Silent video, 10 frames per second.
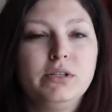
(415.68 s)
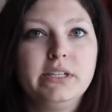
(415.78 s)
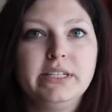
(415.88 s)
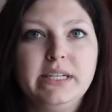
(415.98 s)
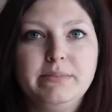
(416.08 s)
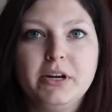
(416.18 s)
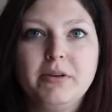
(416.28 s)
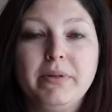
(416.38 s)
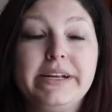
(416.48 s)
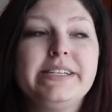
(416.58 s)
deep
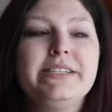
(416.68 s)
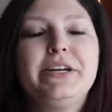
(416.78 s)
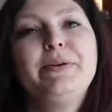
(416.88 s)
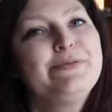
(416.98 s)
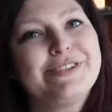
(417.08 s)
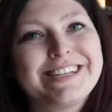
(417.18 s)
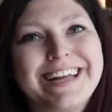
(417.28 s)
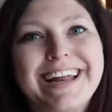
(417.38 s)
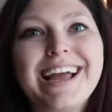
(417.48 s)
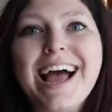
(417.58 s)
dark places. Just
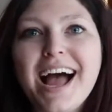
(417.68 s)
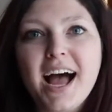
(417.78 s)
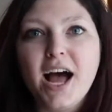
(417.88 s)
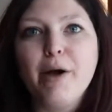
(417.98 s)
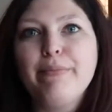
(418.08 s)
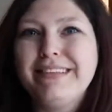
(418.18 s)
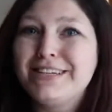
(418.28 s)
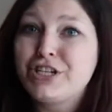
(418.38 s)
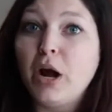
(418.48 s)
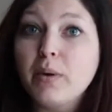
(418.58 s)
kidding.
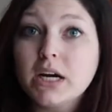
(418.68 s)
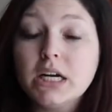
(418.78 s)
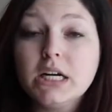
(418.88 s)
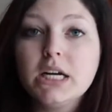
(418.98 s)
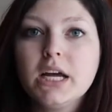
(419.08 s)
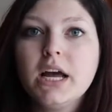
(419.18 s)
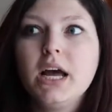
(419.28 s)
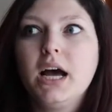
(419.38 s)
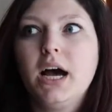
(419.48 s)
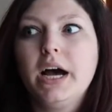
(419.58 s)
Shower,
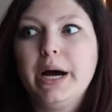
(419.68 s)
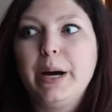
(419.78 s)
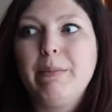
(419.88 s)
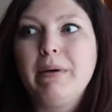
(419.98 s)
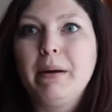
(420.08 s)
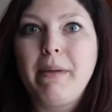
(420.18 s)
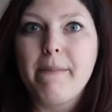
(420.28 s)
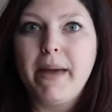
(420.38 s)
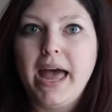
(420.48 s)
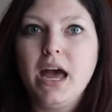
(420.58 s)
my
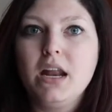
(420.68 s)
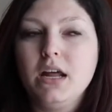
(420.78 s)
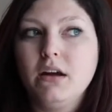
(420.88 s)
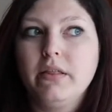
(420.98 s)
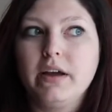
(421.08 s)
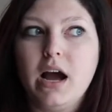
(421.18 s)
bed, the